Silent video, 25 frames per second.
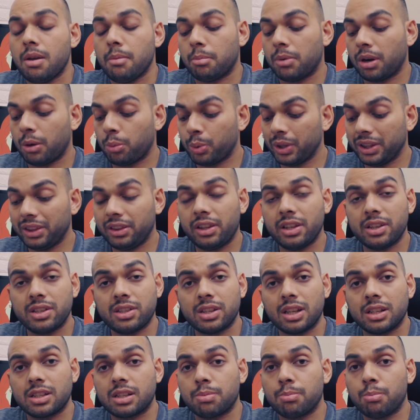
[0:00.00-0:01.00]
But with this,
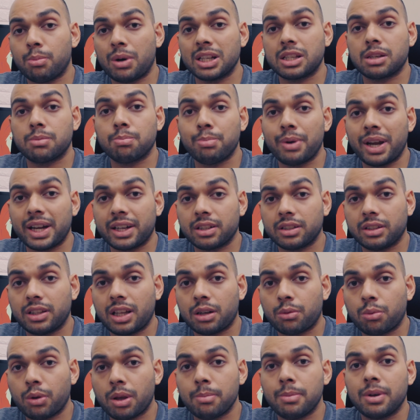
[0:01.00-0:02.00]
it's much better that way,